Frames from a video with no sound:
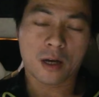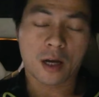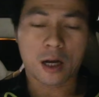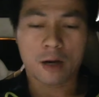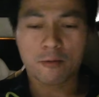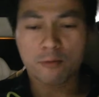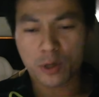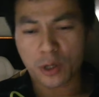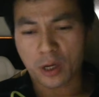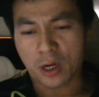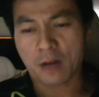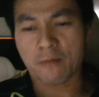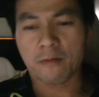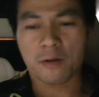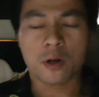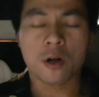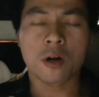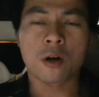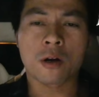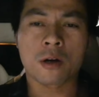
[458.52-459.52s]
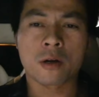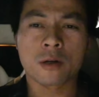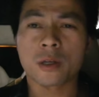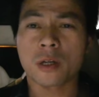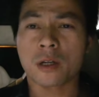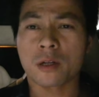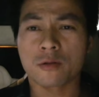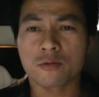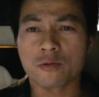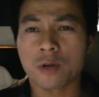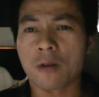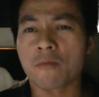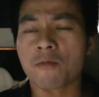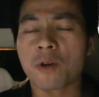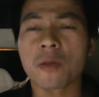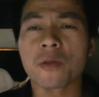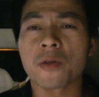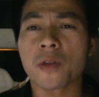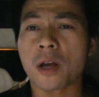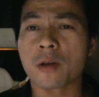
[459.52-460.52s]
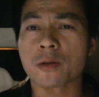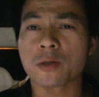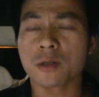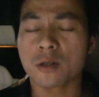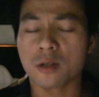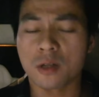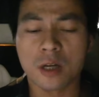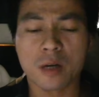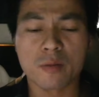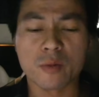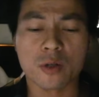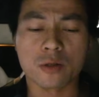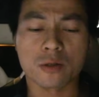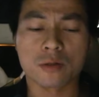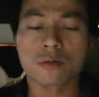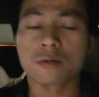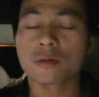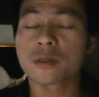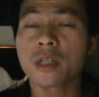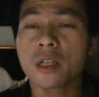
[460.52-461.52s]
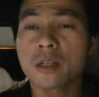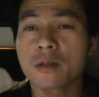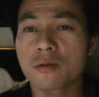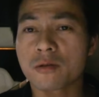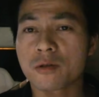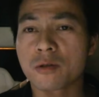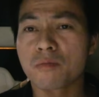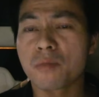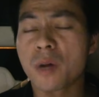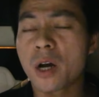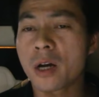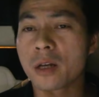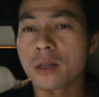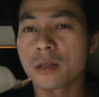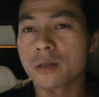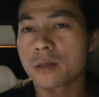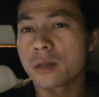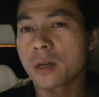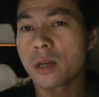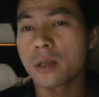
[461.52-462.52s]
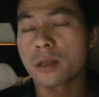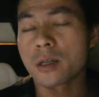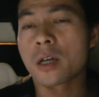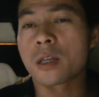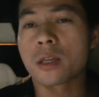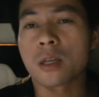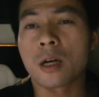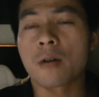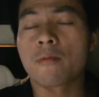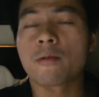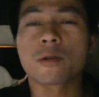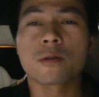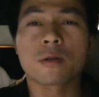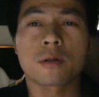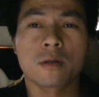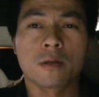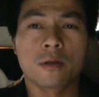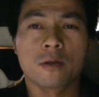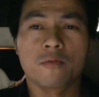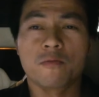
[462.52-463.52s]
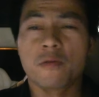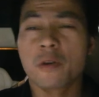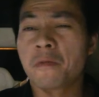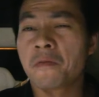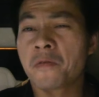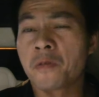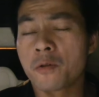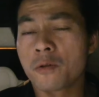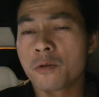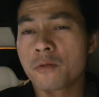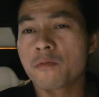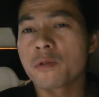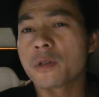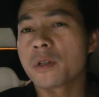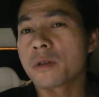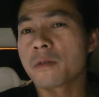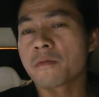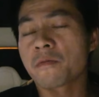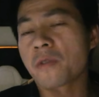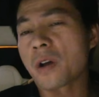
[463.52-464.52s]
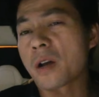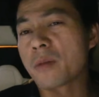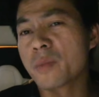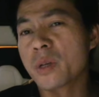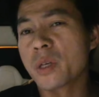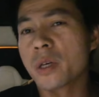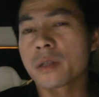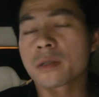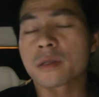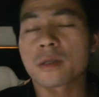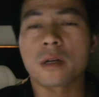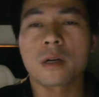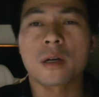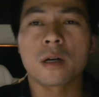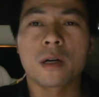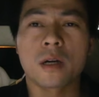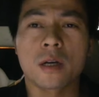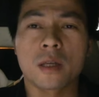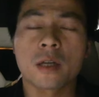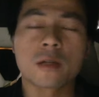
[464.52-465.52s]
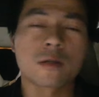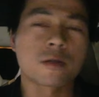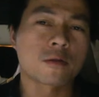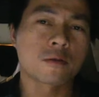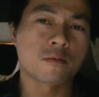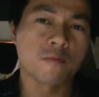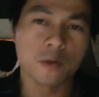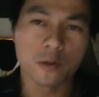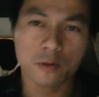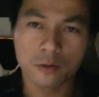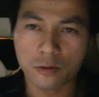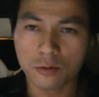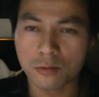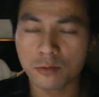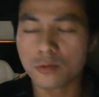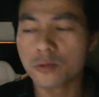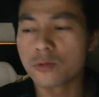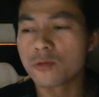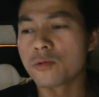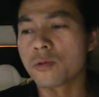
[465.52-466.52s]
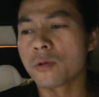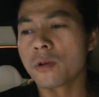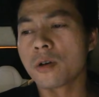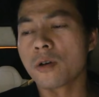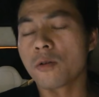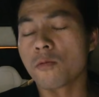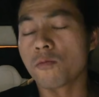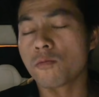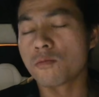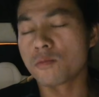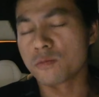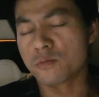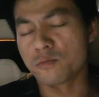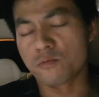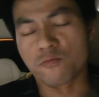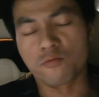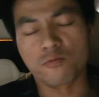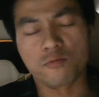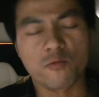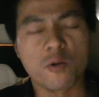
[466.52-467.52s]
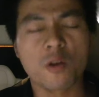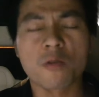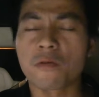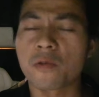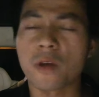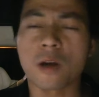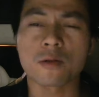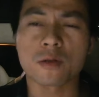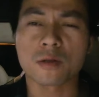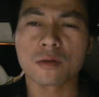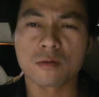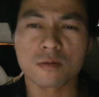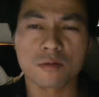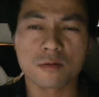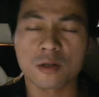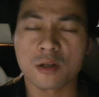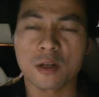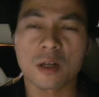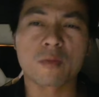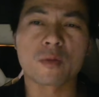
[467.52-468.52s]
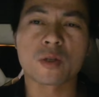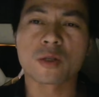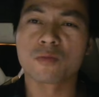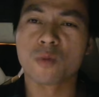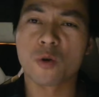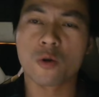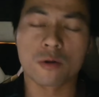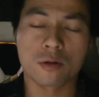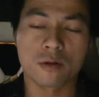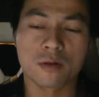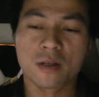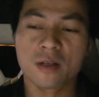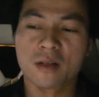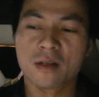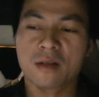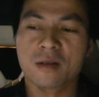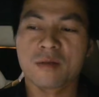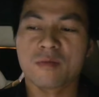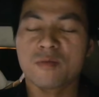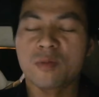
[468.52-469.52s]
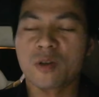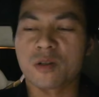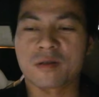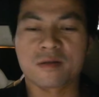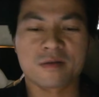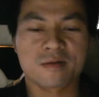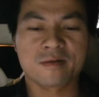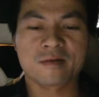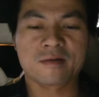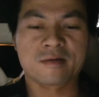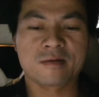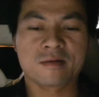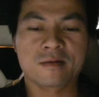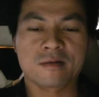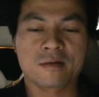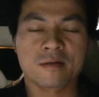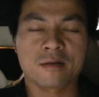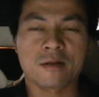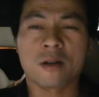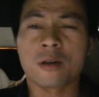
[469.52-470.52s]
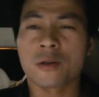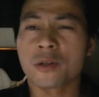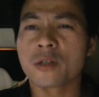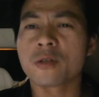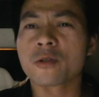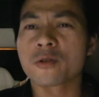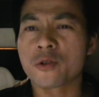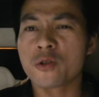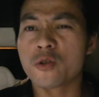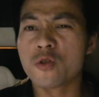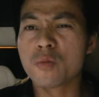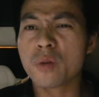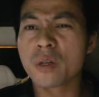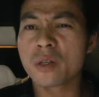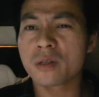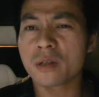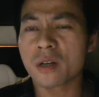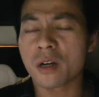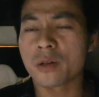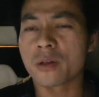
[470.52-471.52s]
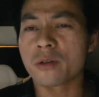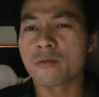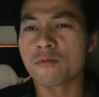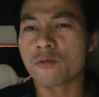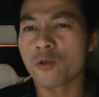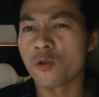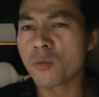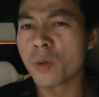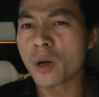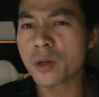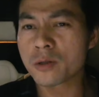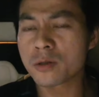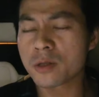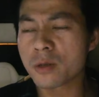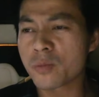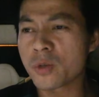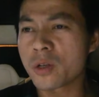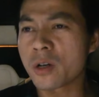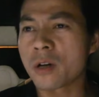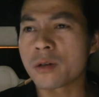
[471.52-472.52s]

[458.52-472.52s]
I want to have a car that can drive one thousand kilometers or six hundred miles, and then I want to refuel within five minutes, and then I just want to do one thousand kilometers more. But are they not human? Are they robots or something?